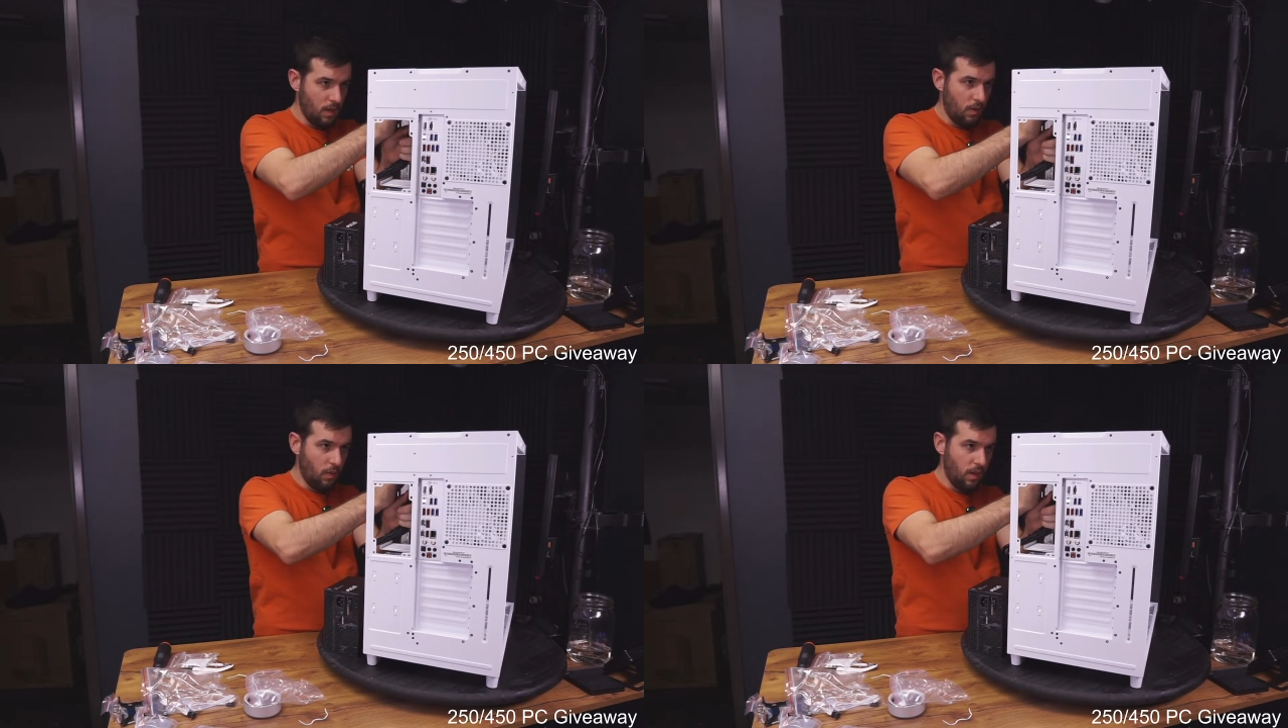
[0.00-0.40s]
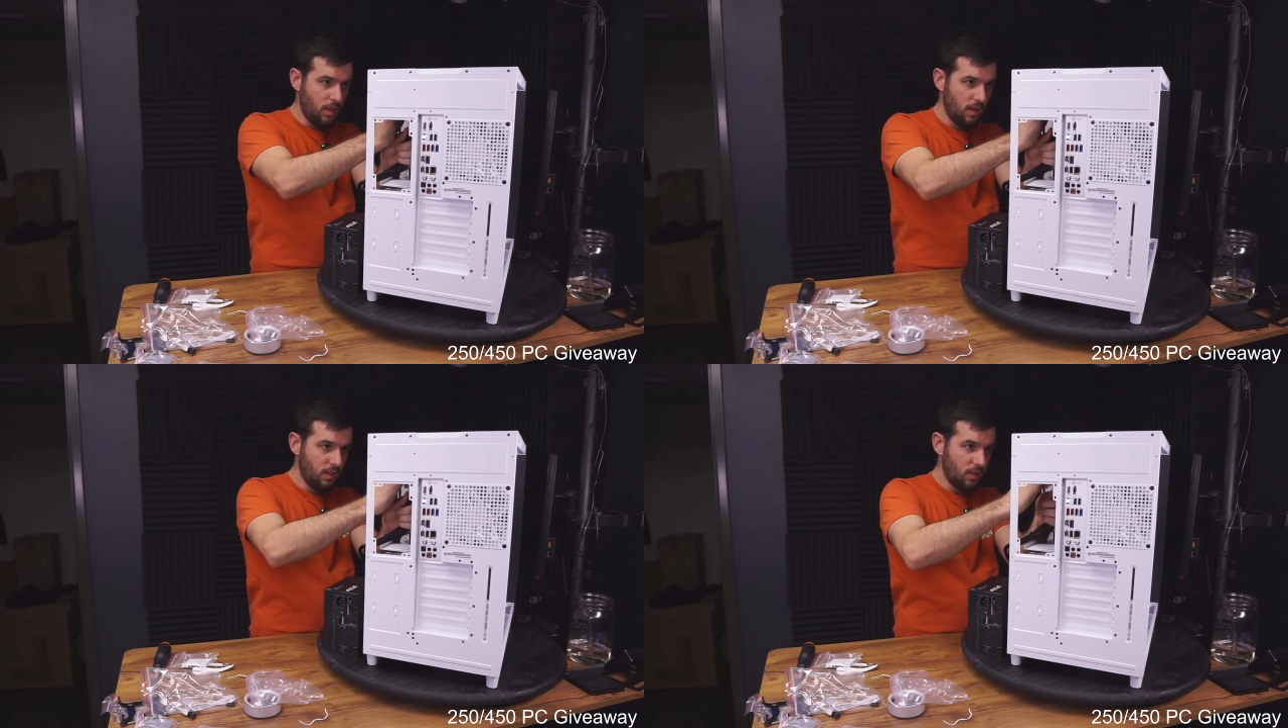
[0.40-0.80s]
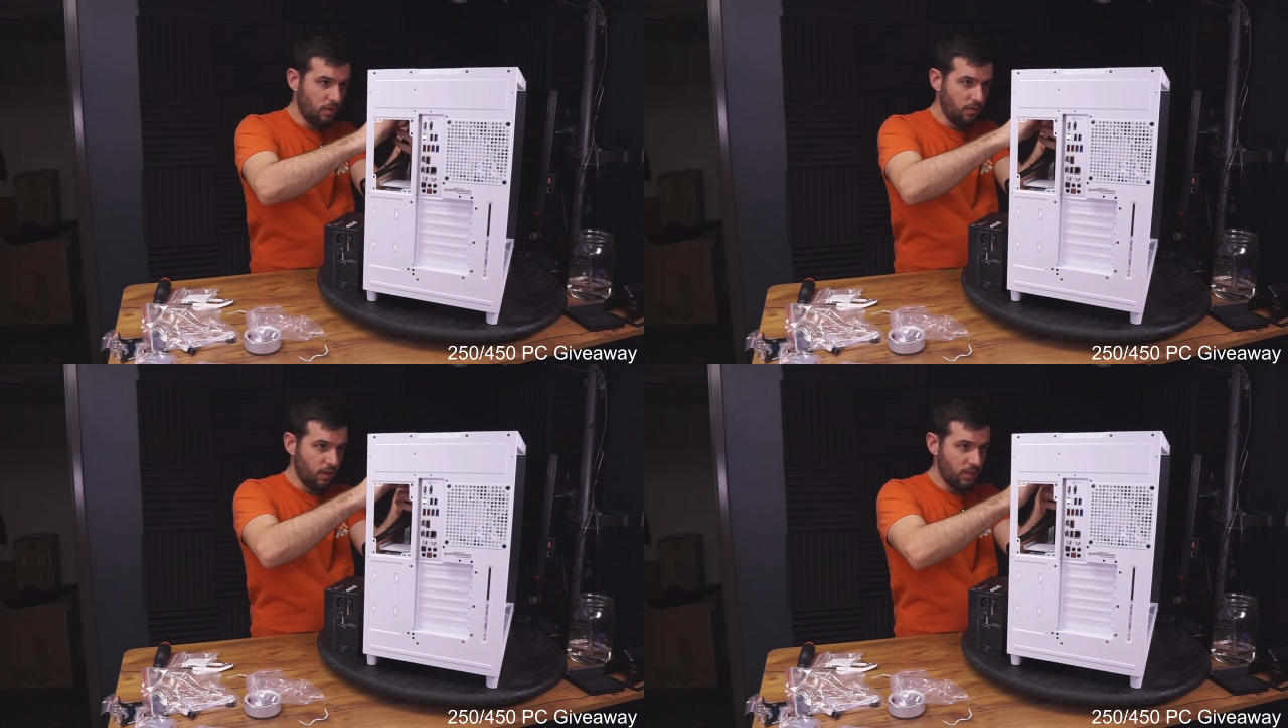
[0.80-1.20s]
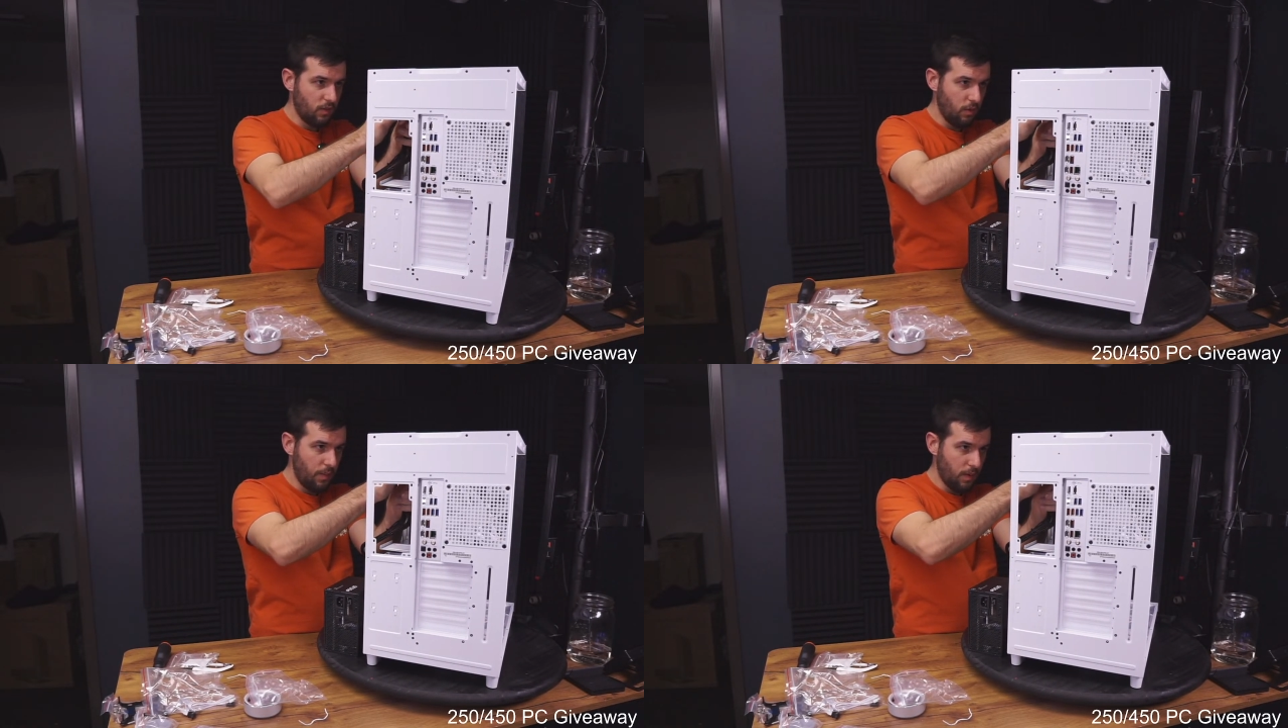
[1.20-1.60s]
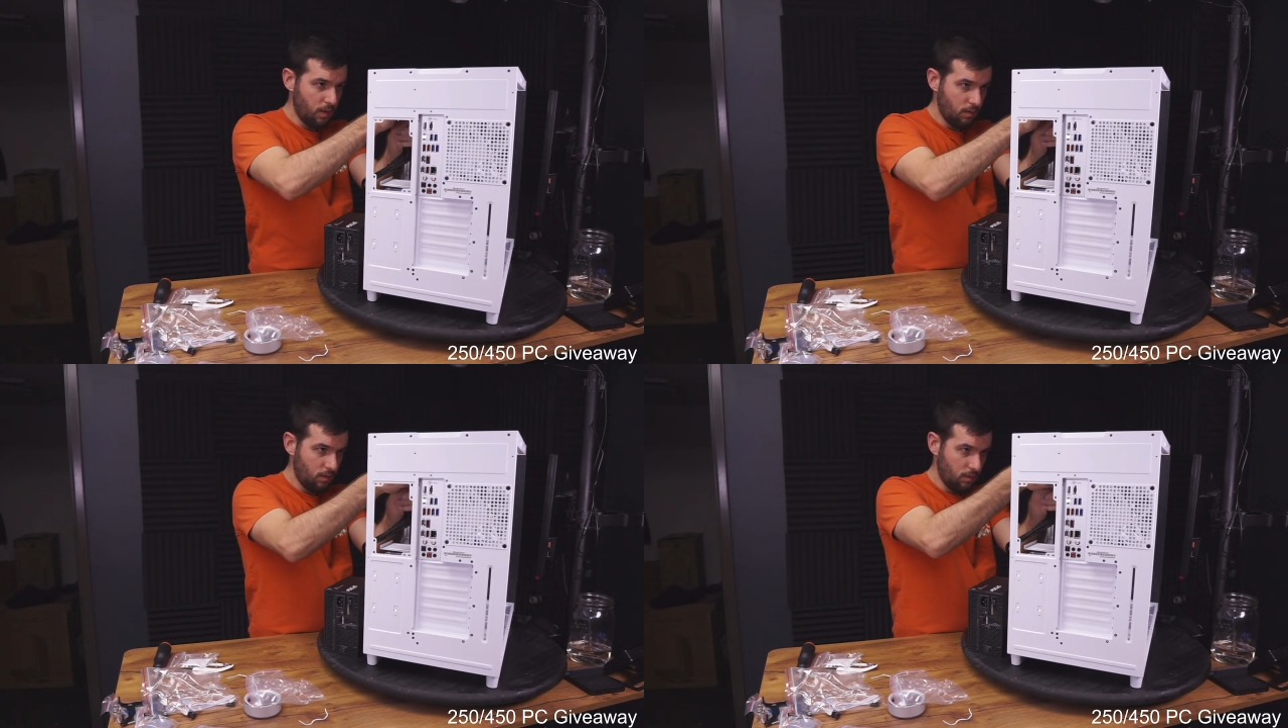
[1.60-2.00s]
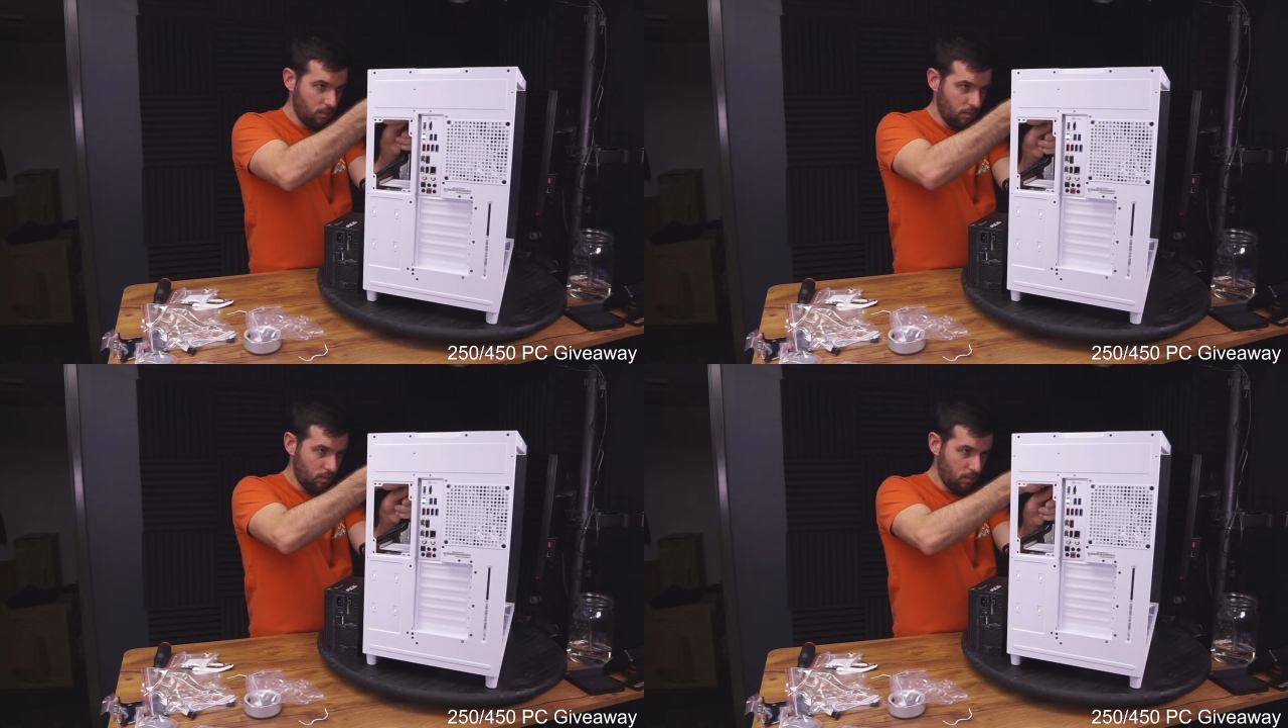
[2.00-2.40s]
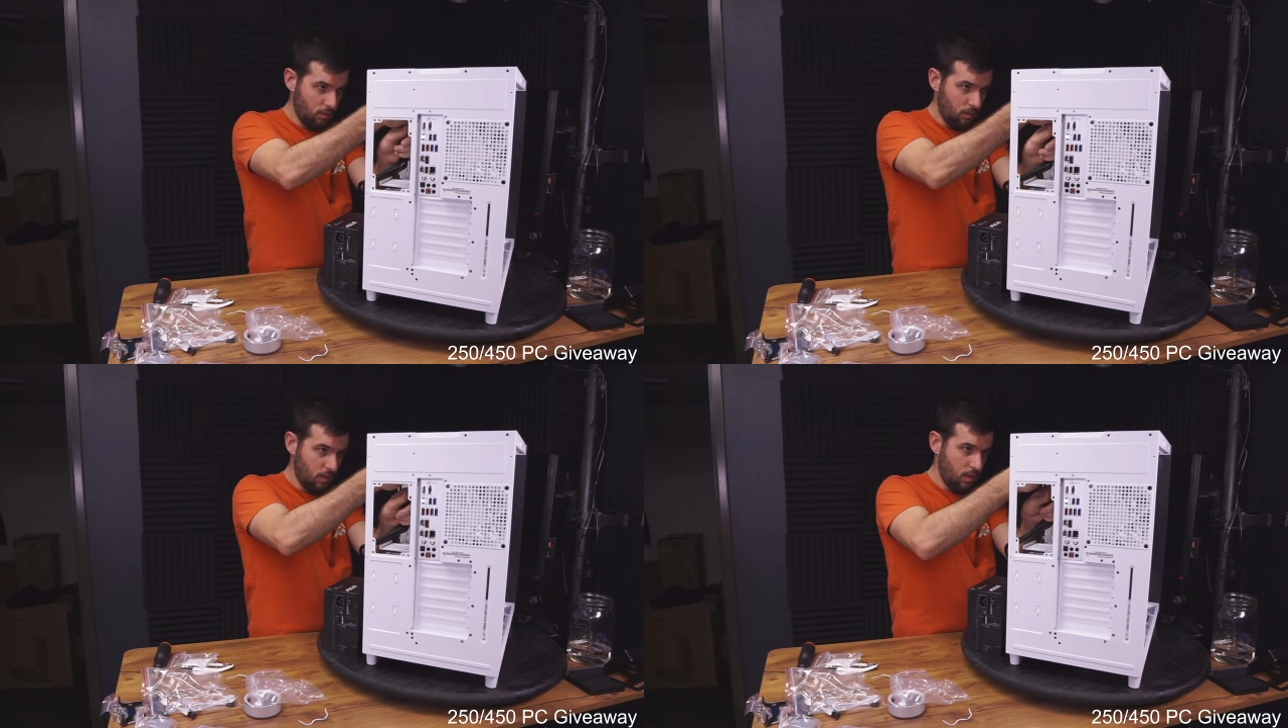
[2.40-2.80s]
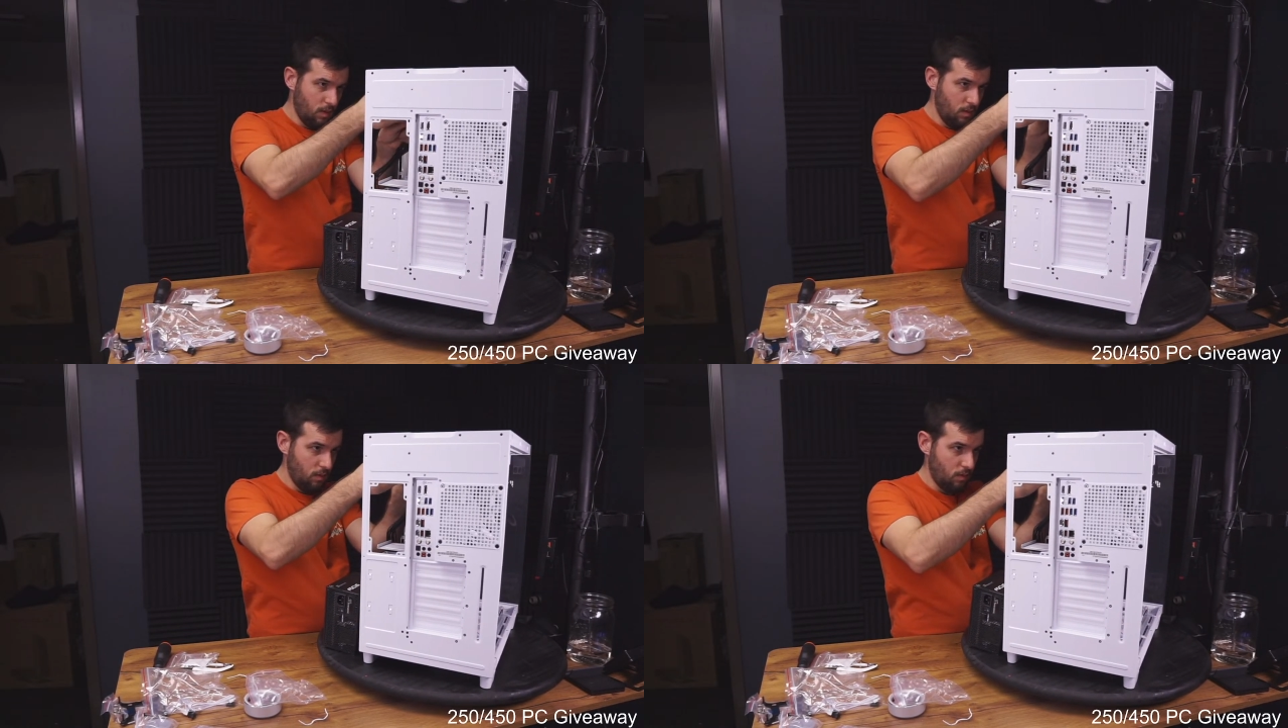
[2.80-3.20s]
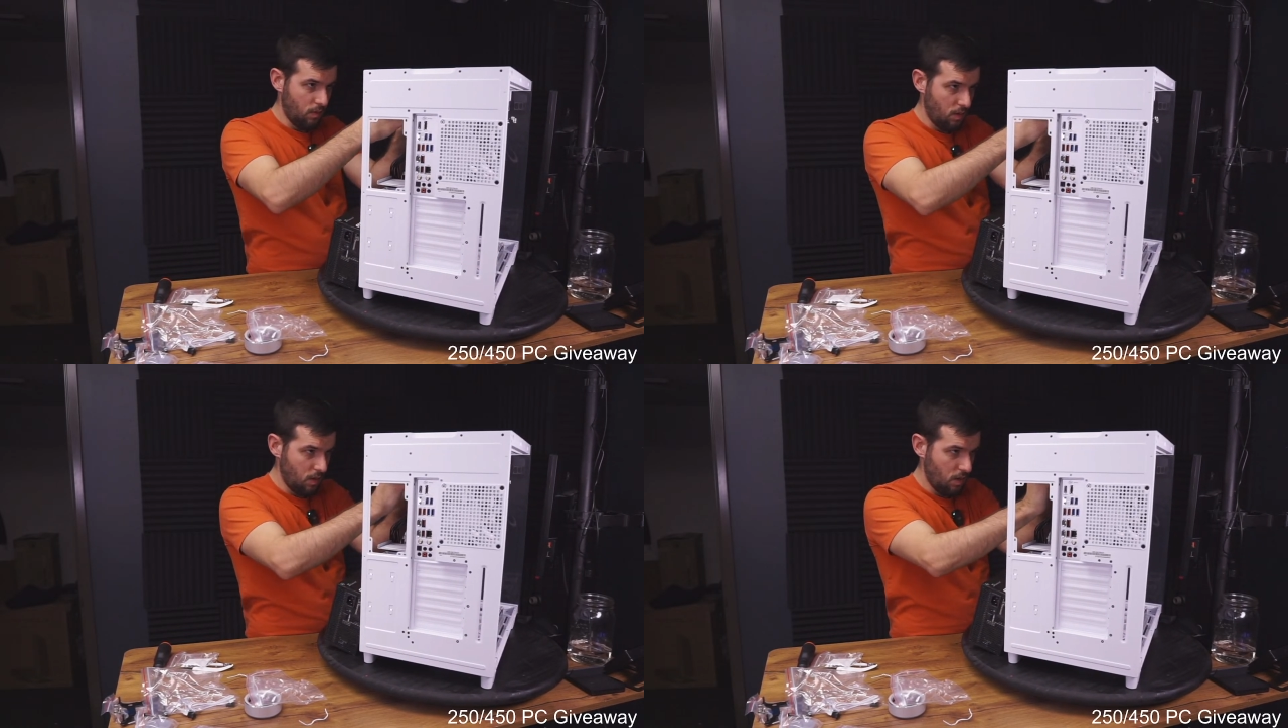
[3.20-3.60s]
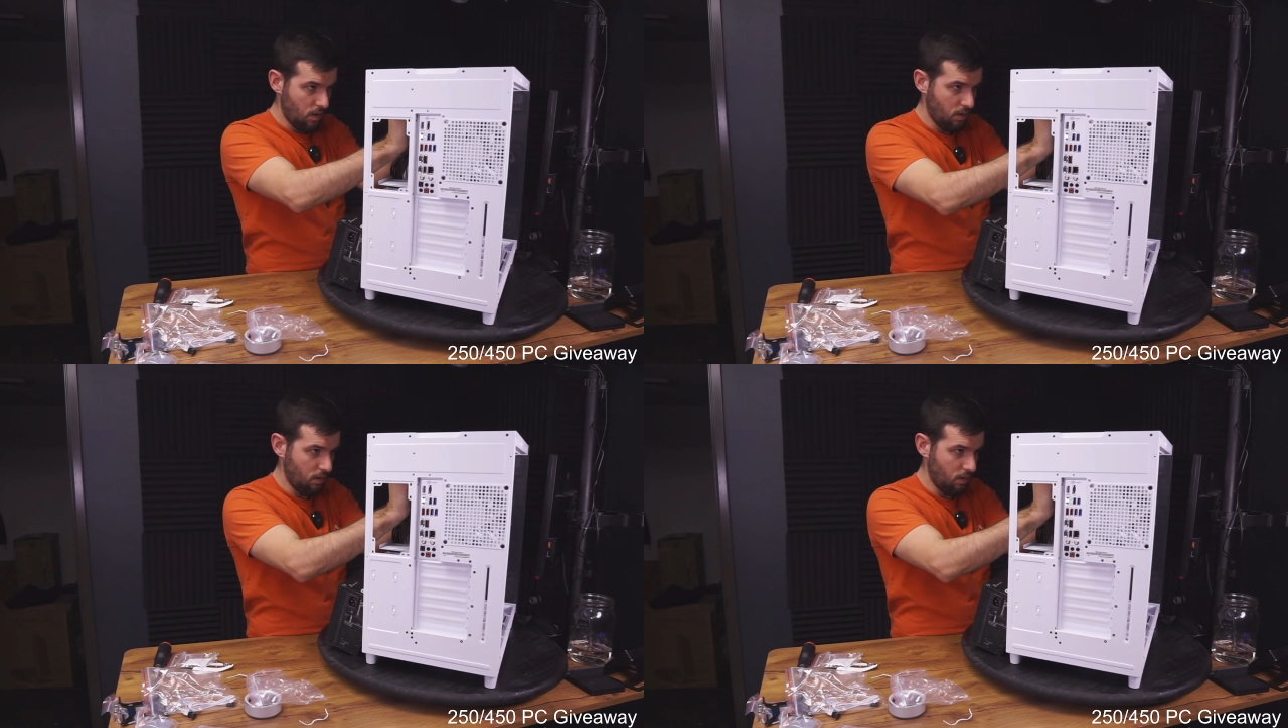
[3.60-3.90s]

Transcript: What do you think so far, Soul Reaper? What do you think?